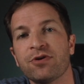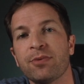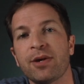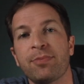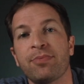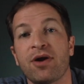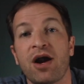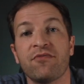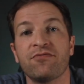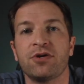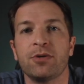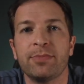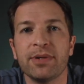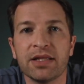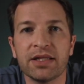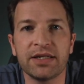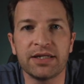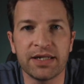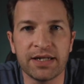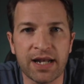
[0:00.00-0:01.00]
from a
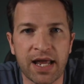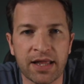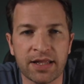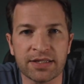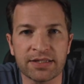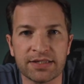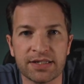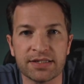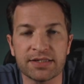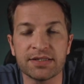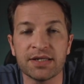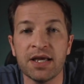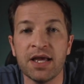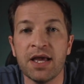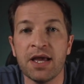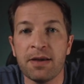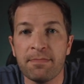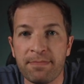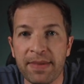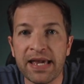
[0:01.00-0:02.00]
profitability analysis
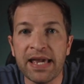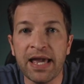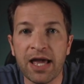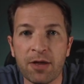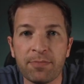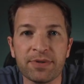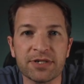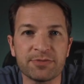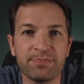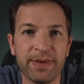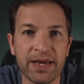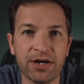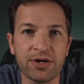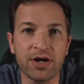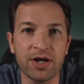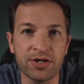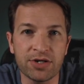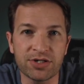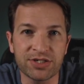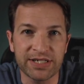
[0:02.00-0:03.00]
may help us
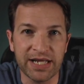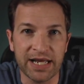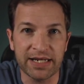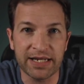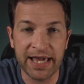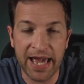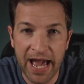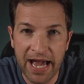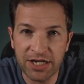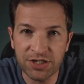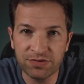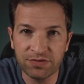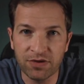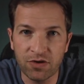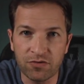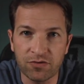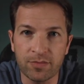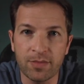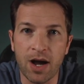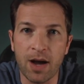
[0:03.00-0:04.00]
better understand cash
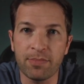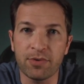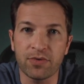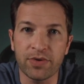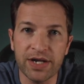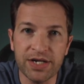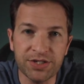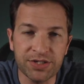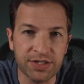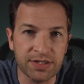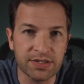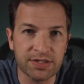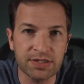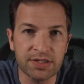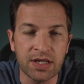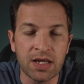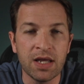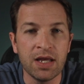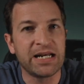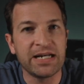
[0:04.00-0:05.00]
flow from
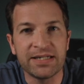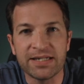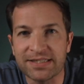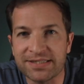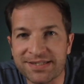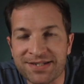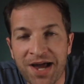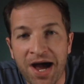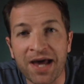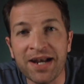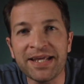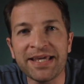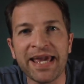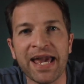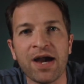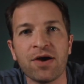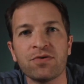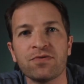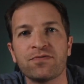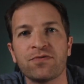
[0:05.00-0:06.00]
operations, but it does not
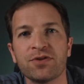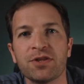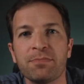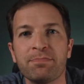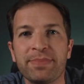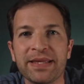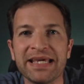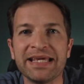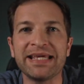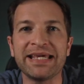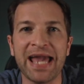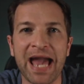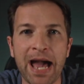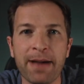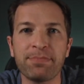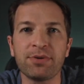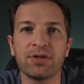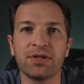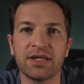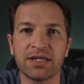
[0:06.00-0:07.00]
account for the big
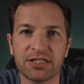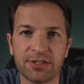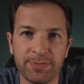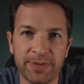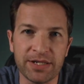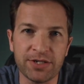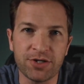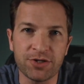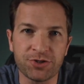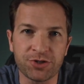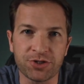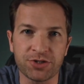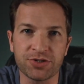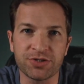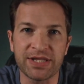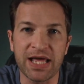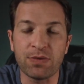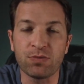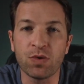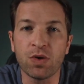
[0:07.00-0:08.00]
capital
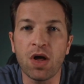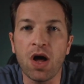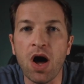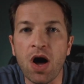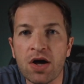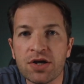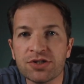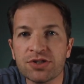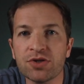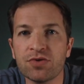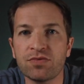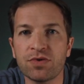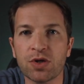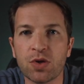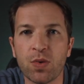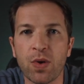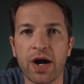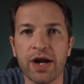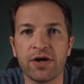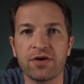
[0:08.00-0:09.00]
expenditures that will also
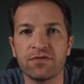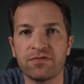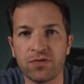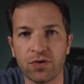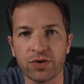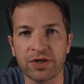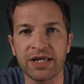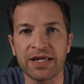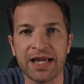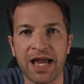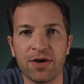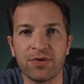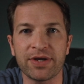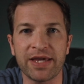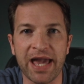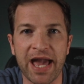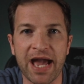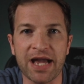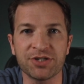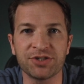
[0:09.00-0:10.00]
require forking
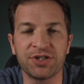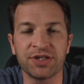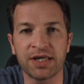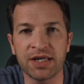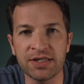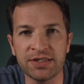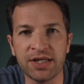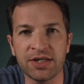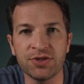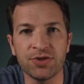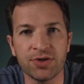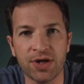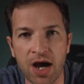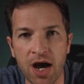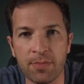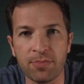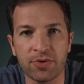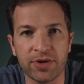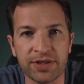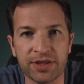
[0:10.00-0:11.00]
out cash to continue to
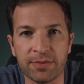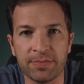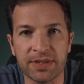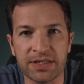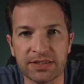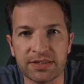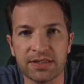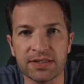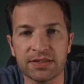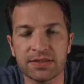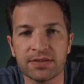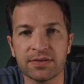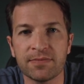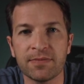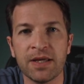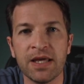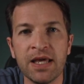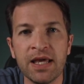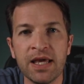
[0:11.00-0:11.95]
operate the business.